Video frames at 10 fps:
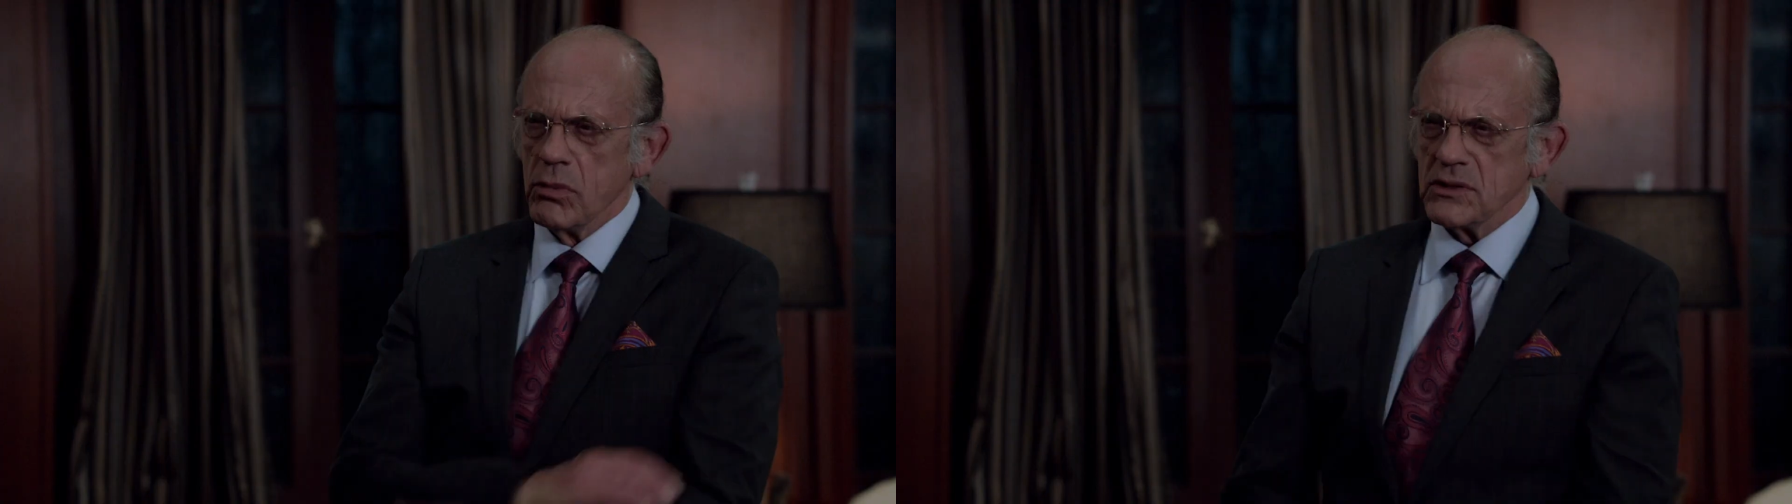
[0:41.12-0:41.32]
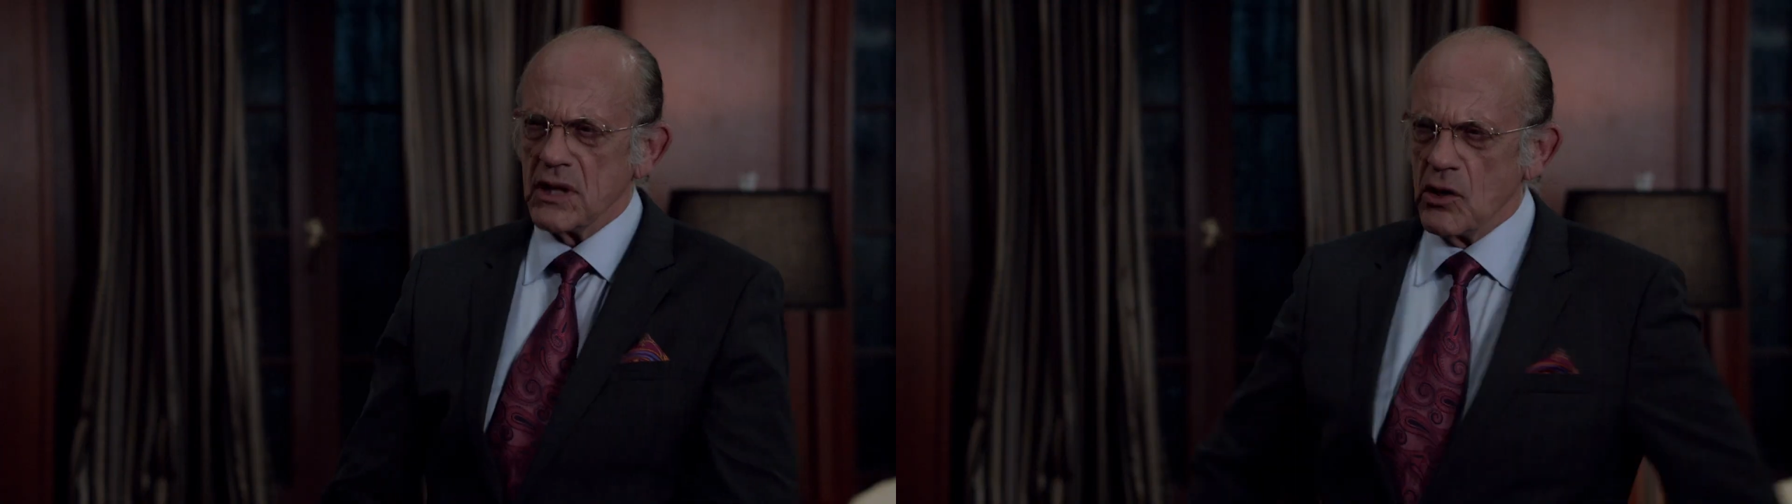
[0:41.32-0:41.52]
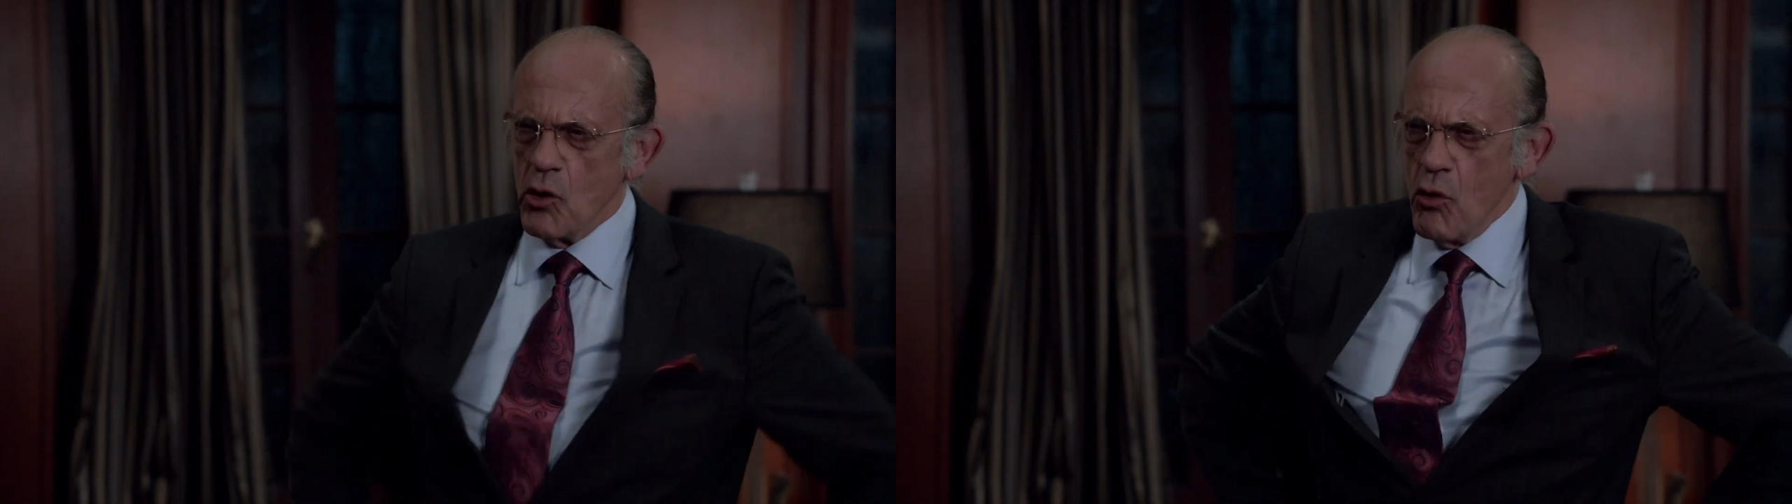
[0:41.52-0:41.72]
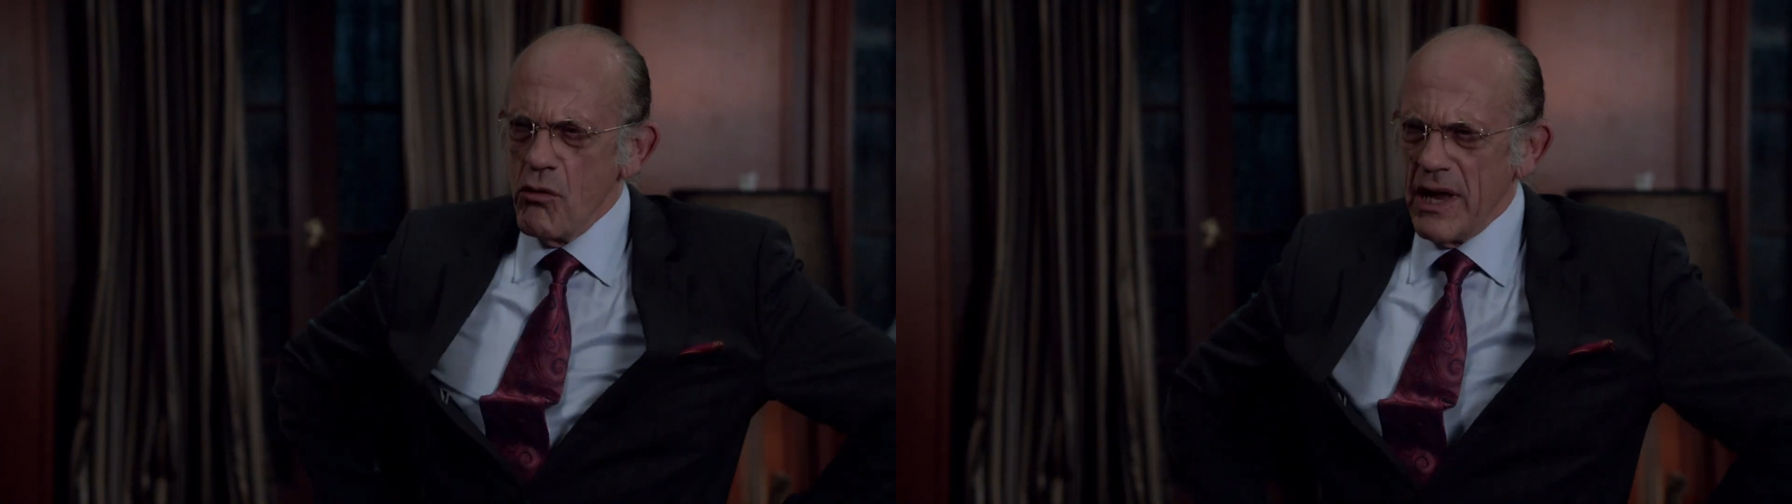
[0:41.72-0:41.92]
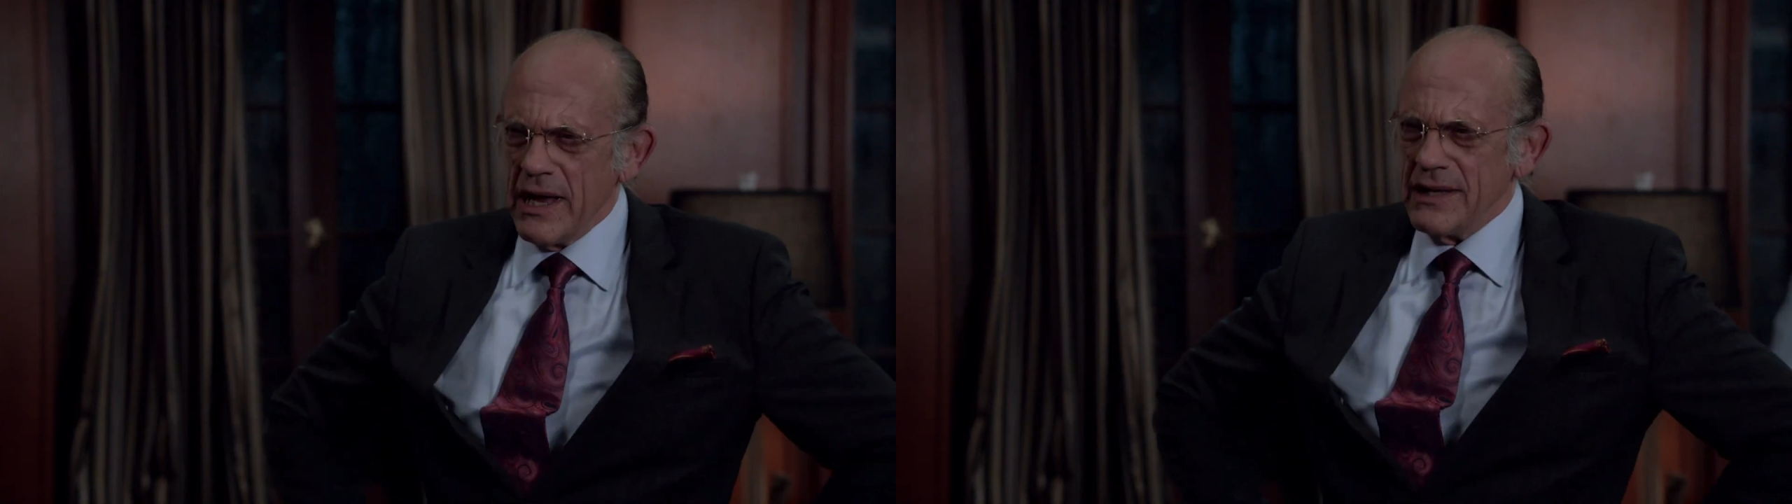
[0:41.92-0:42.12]
But then
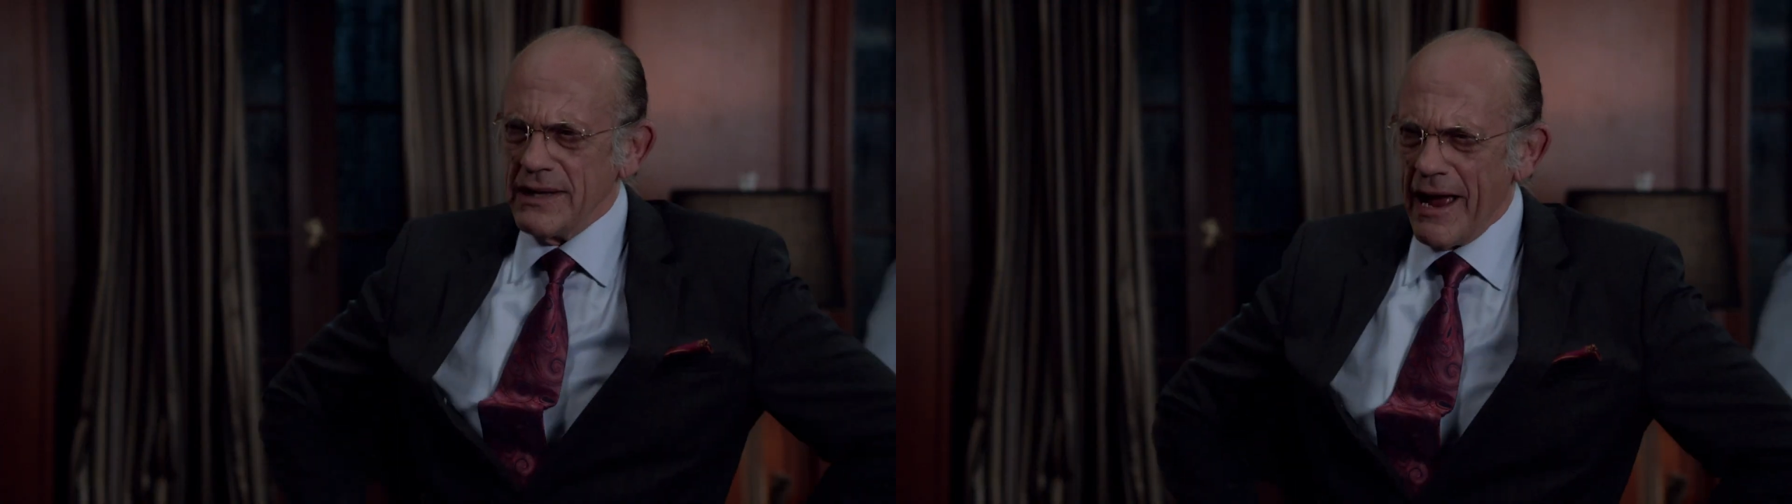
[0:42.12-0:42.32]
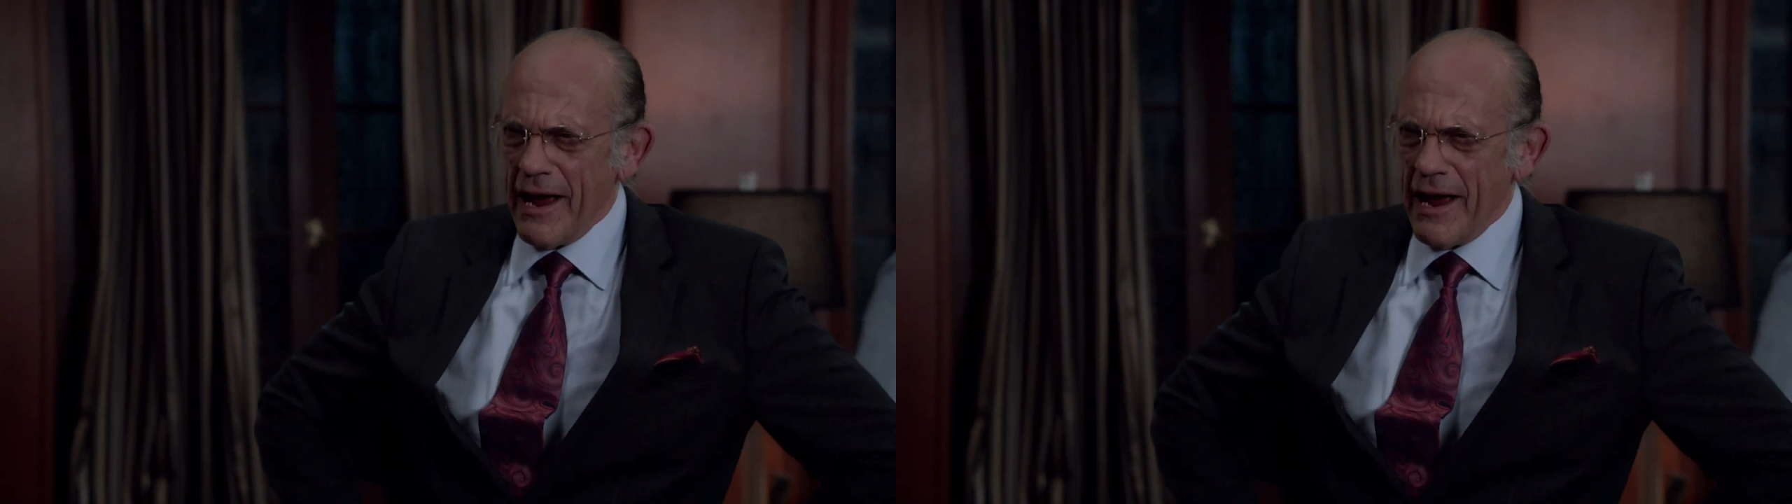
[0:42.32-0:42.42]
who hit